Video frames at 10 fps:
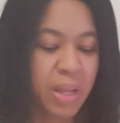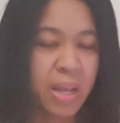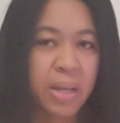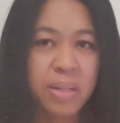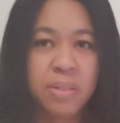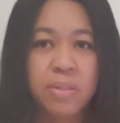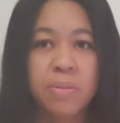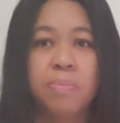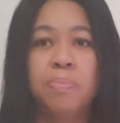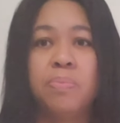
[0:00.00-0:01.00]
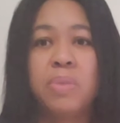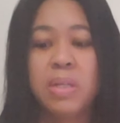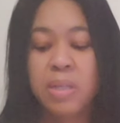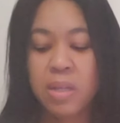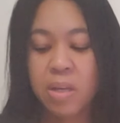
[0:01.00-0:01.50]
and
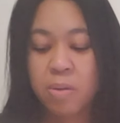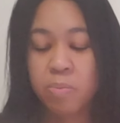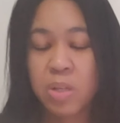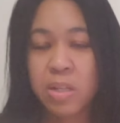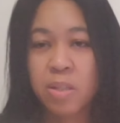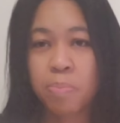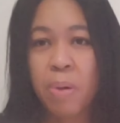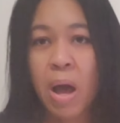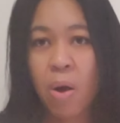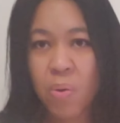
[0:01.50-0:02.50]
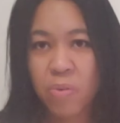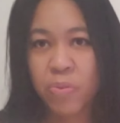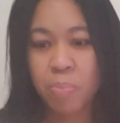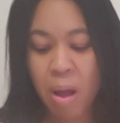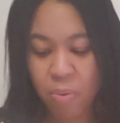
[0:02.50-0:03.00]
it is a
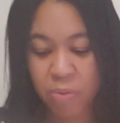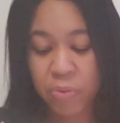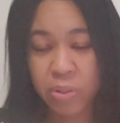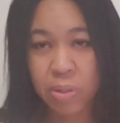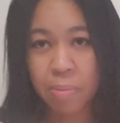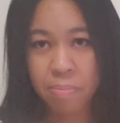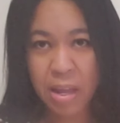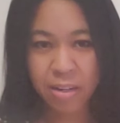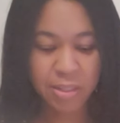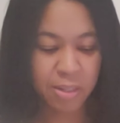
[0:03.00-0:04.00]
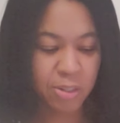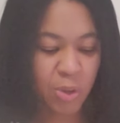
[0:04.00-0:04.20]
powerful, powerful medicine.